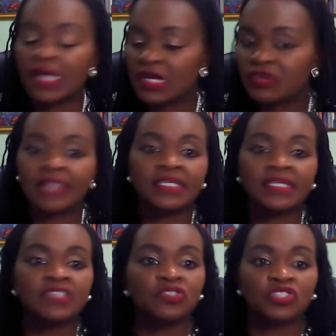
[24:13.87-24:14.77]
grant
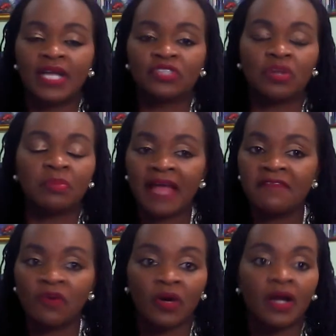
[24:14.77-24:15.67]
that you're trying to
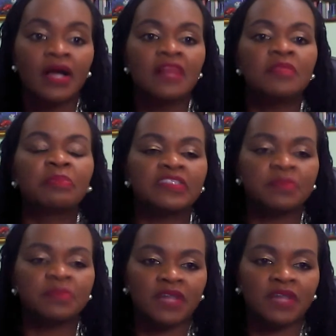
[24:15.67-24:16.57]
apply for, the
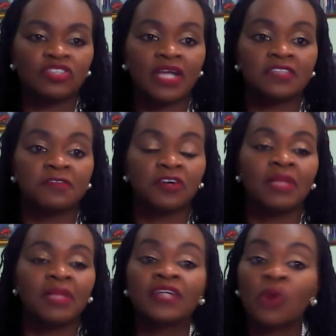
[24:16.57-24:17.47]
principles are
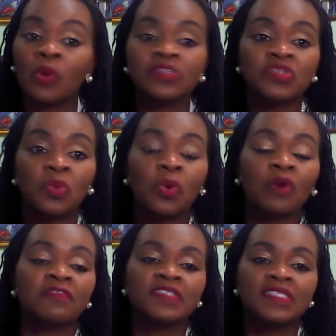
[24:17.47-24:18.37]
transferable. And also
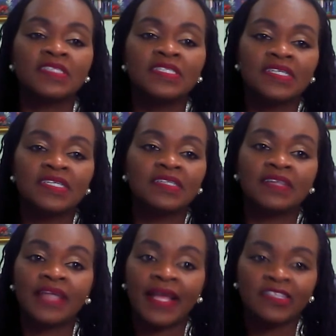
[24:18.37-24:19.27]
our facilitator is
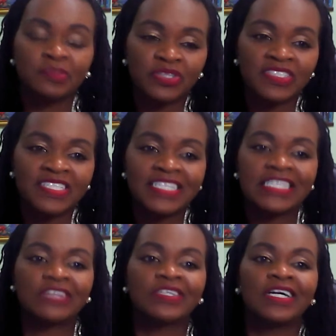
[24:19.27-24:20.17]
an expert in the
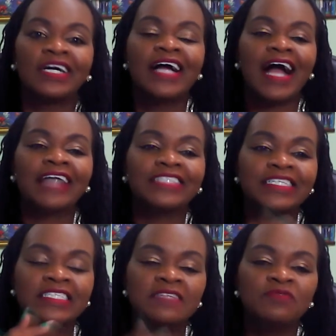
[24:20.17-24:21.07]
area and
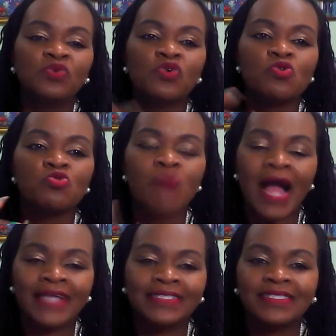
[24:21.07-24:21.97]
can give you the
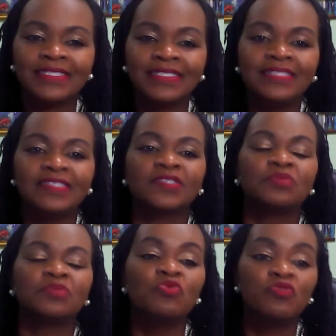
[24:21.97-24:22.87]
right keys to
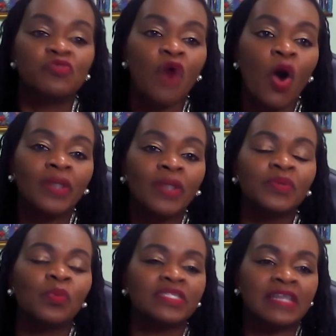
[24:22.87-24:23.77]
move forward with
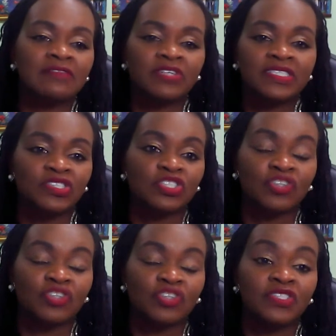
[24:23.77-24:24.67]
whatever it is you're
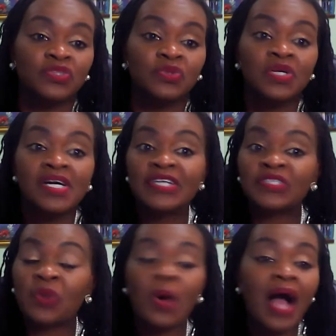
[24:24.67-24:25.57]
trying to do.
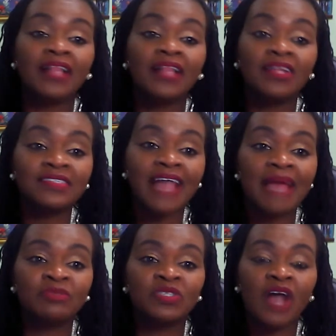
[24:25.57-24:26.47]
So a lot of
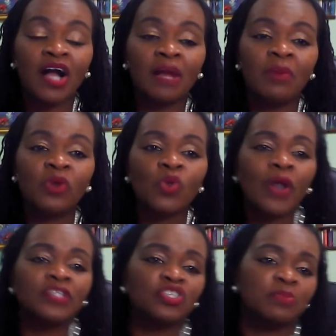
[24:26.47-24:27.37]
times we talk about
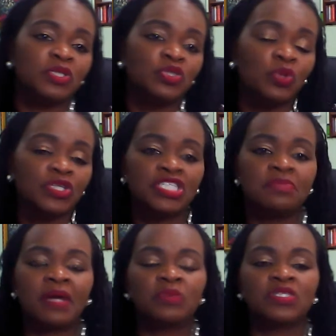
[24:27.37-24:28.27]

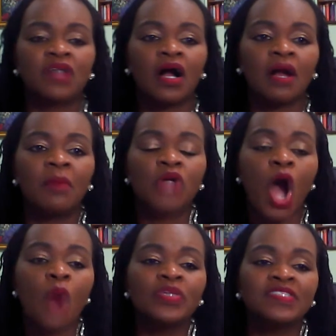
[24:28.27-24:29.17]
entrepreneurship and we talk about
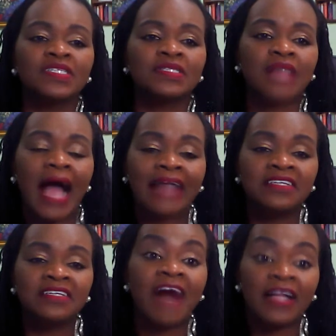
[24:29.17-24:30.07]
how is it
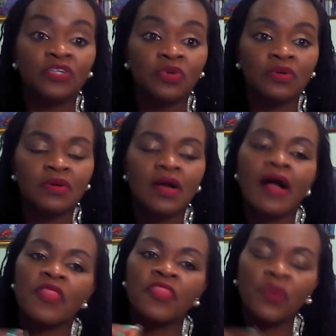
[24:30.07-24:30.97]
adding value.
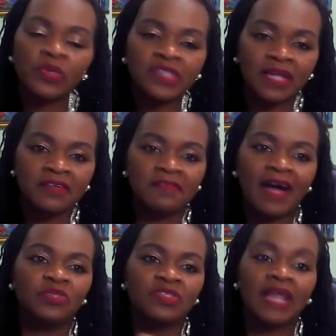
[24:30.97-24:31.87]
Those are the
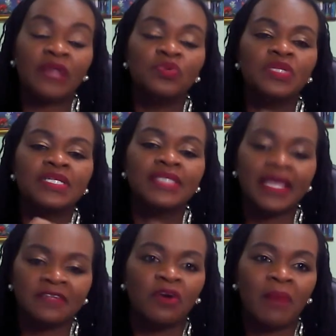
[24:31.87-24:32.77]
values that you will
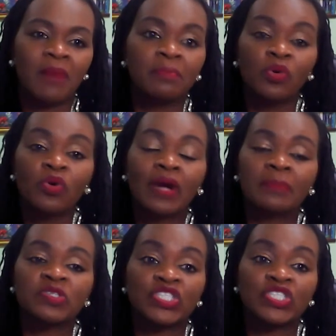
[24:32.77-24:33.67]
get from a program
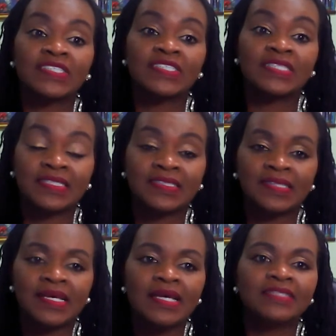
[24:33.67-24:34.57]
such as this.
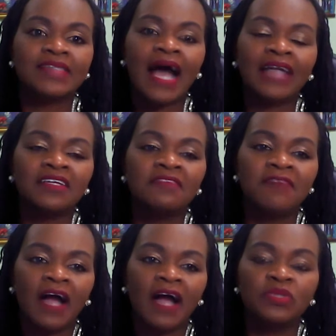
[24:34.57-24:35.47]
It is added
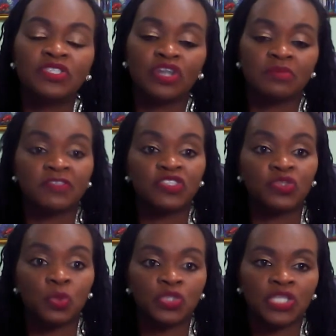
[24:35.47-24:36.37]
value in terms of the
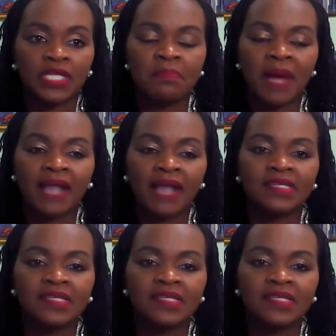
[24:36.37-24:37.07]
social impact,